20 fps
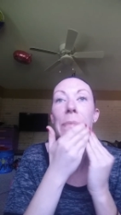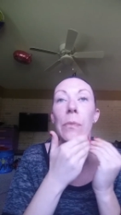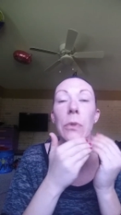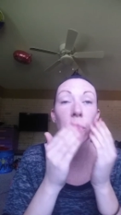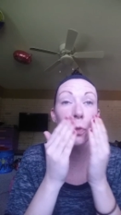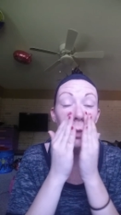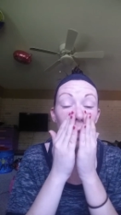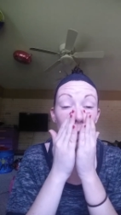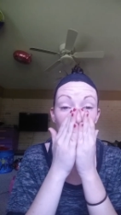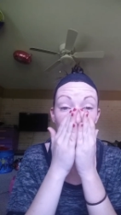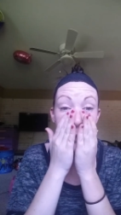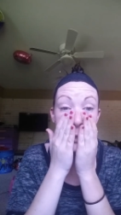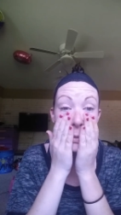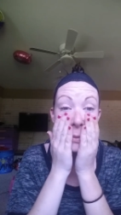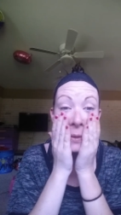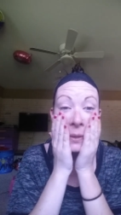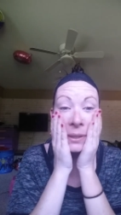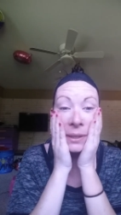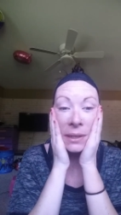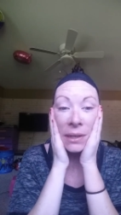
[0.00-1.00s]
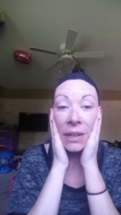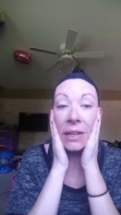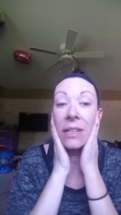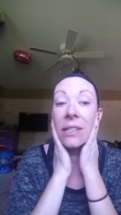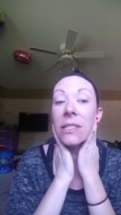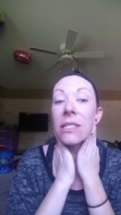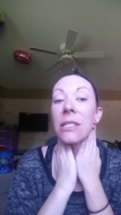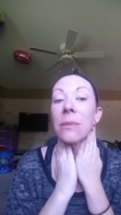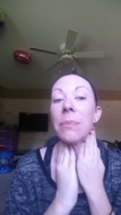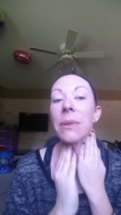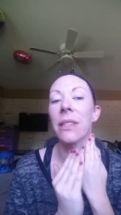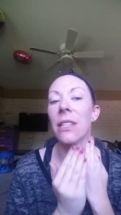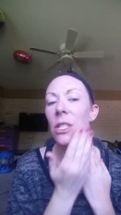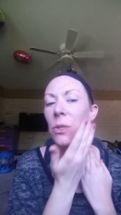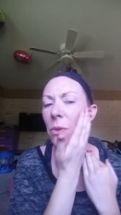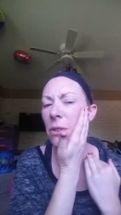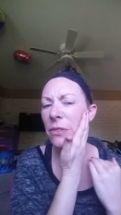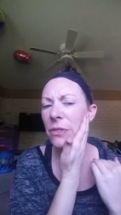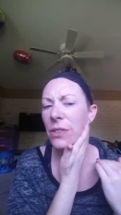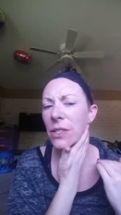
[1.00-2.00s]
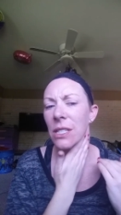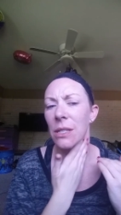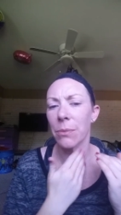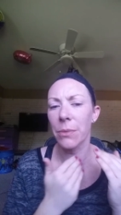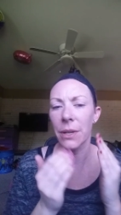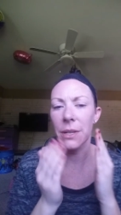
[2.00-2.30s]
which was also really nice, but this one for some